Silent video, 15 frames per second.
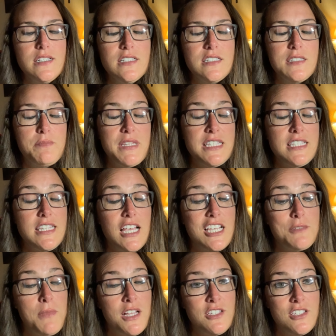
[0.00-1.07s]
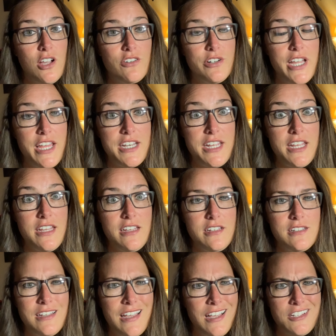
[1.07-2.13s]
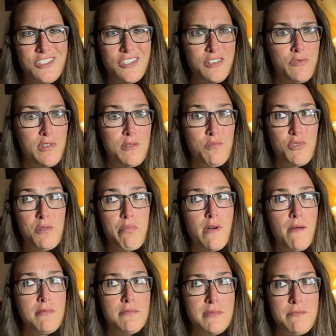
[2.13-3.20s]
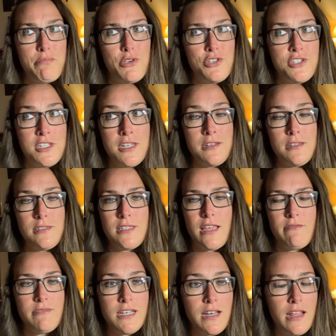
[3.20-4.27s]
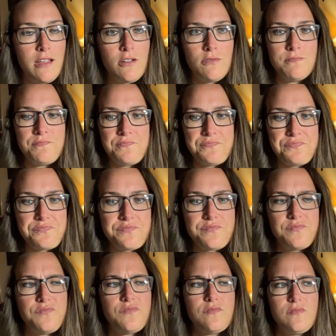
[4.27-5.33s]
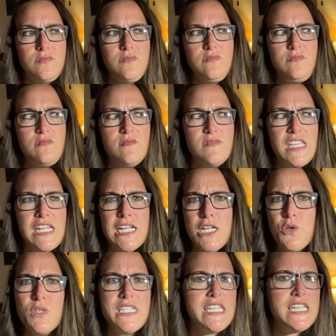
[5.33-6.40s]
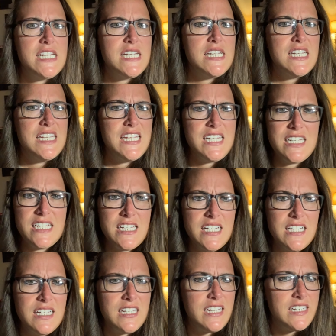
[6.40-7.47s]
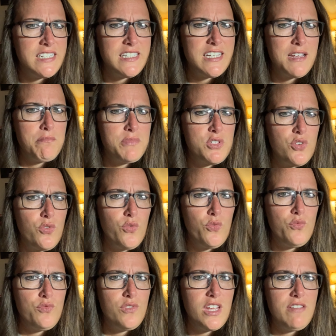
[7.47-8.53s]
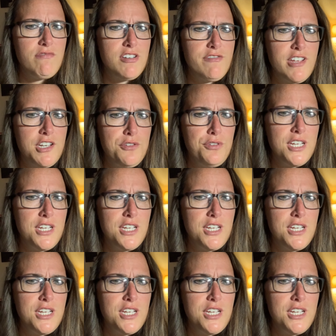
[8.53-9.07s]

It's been six months already. Actually, we were probably pushing into seven now. And I don't see it ending anytime soon, even if I do